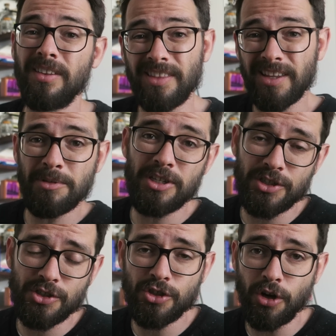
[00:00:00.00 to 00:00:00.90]
let me
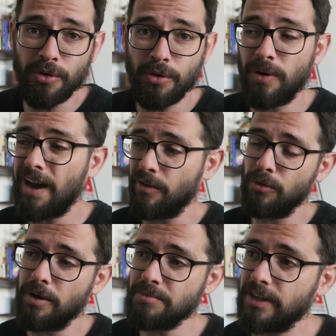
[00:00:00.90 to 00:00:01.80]
just show you how
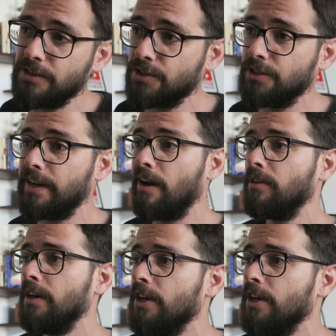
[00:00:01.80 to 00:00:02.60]
the website turned out.